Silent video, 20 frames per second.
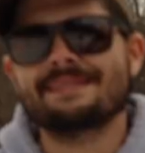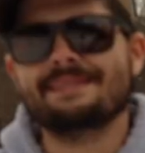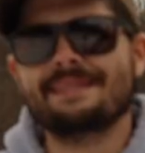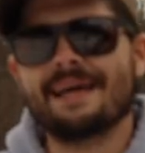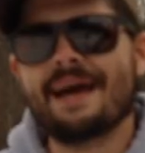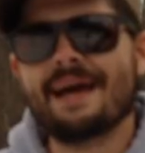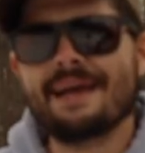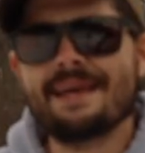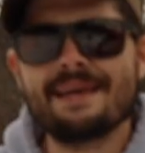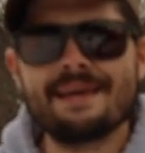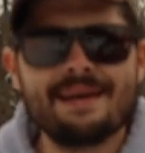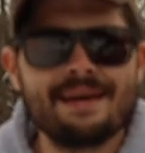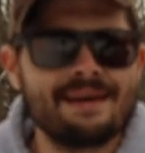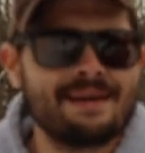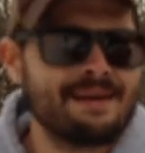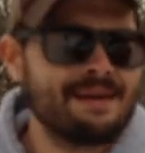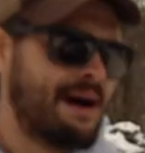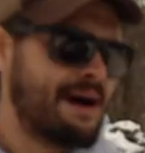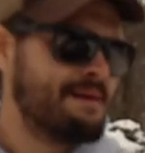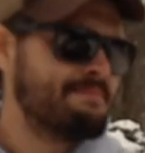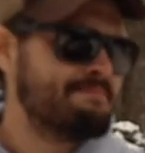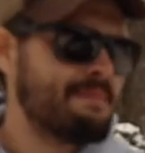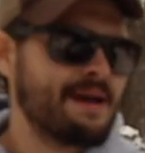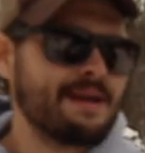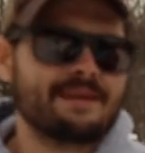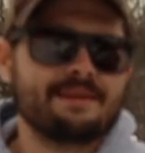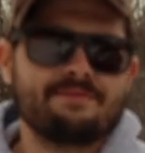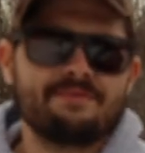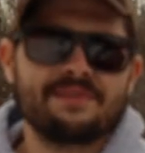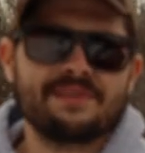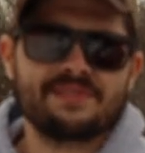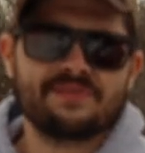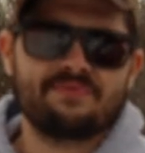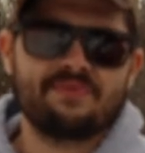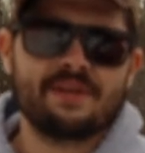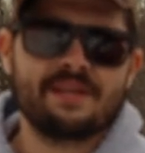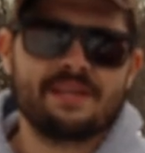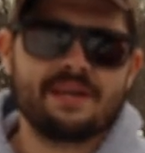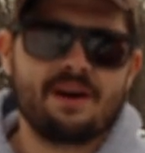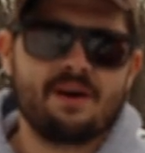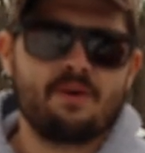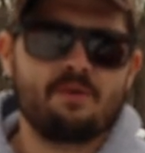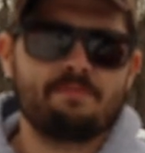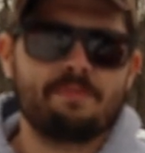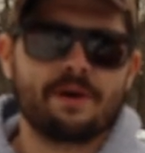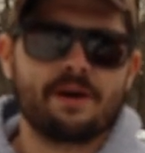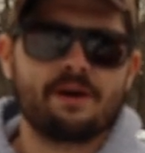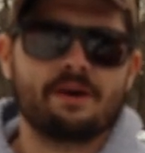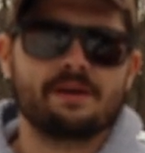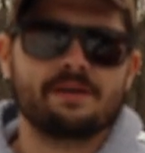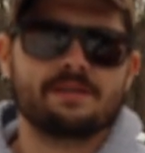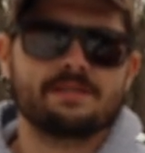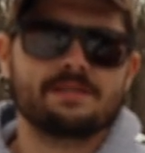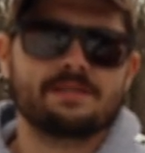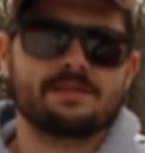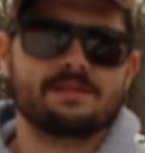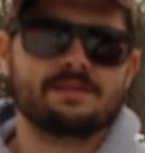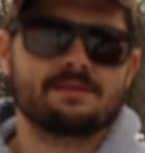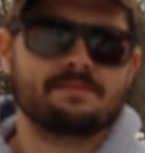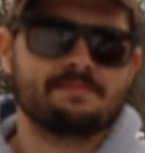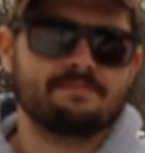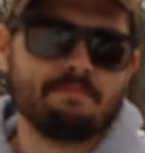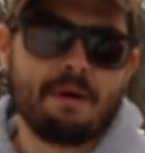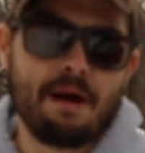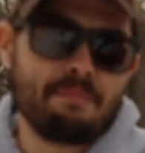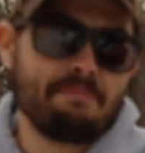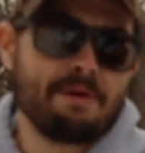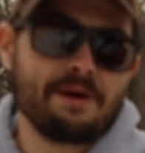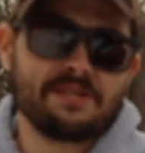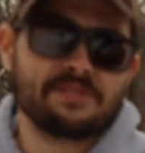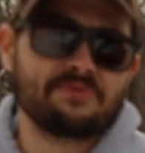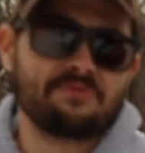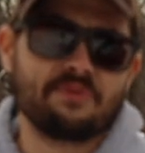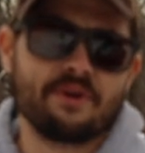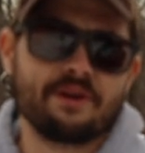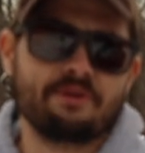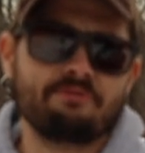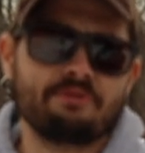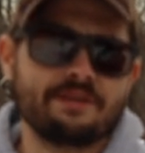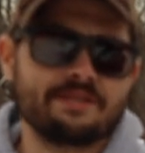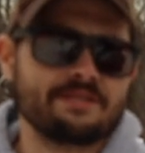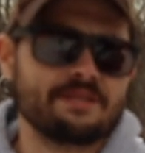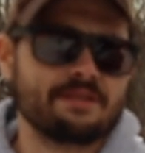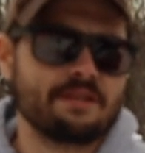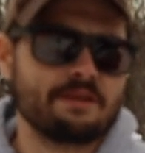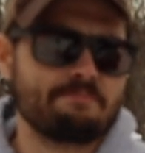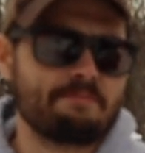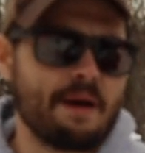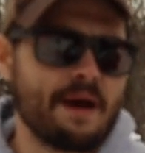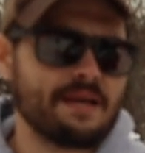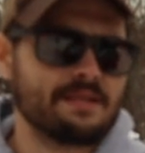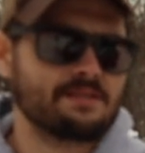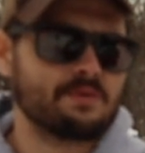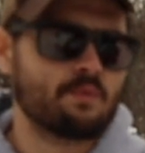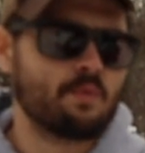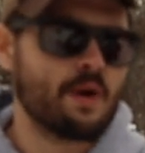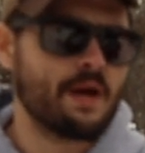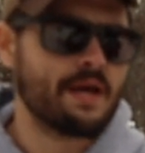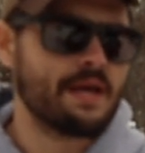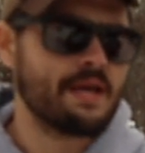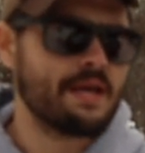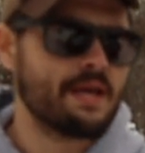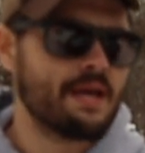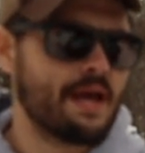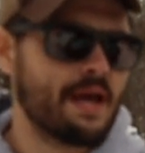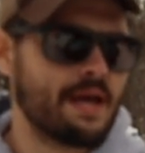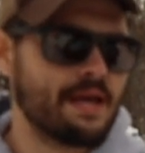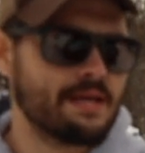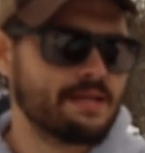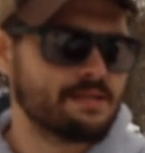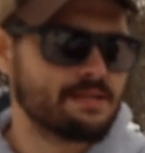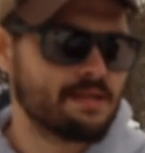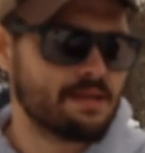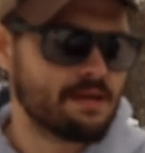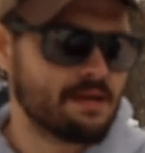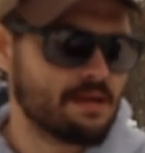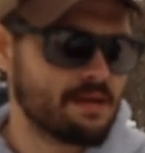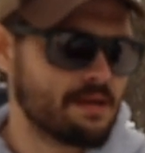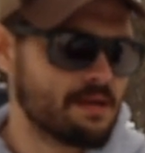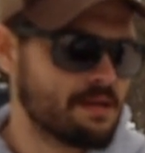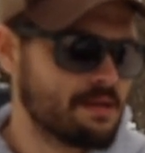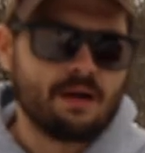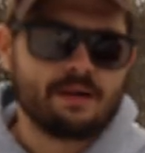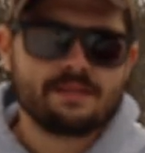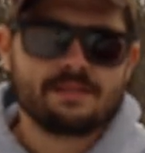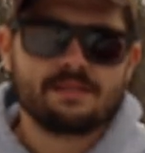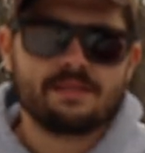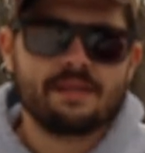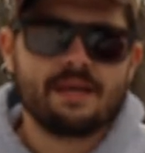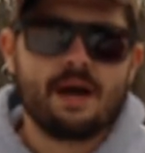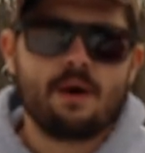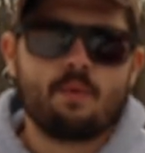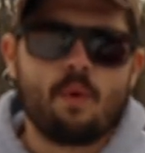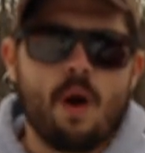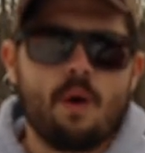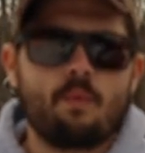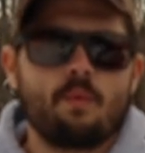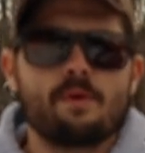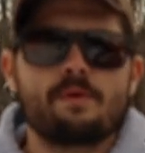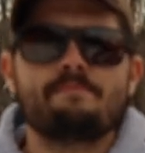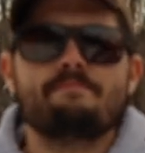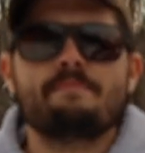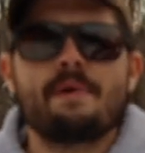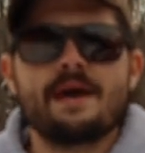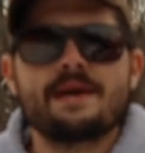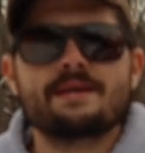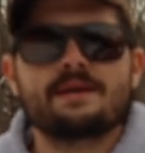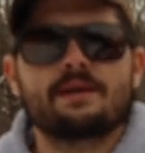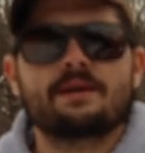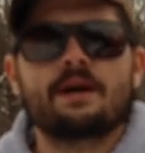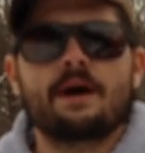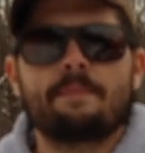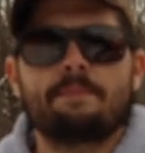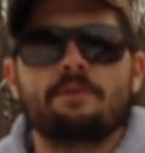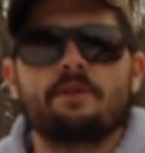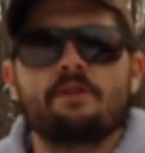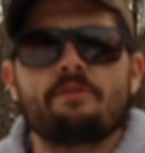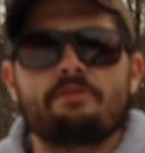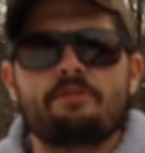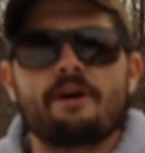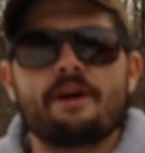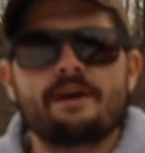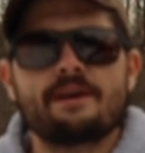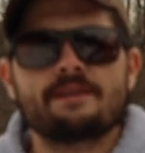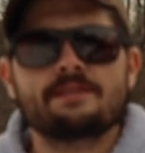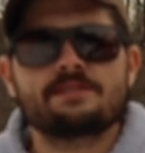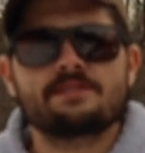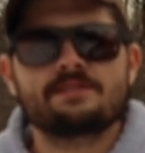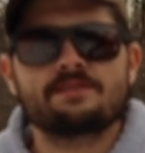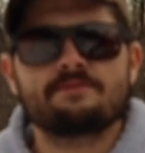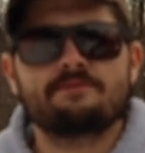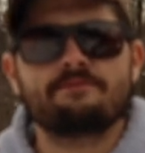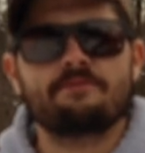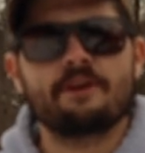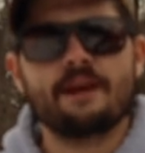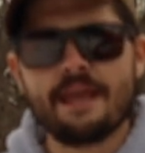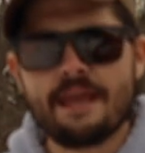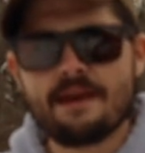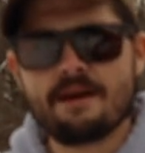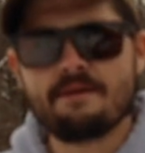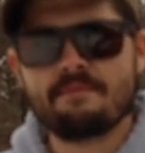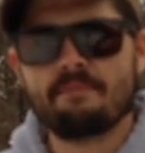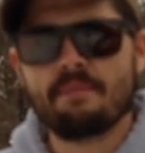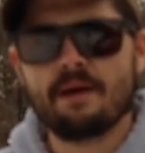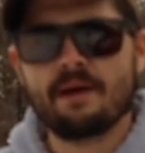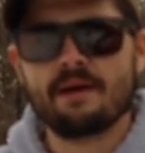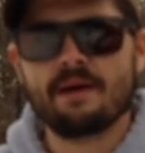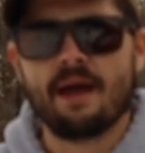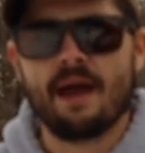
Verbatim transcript: Today, I am making this video because my best friend recently passed away. And uh, honestly, I, I want to make a couple of things for him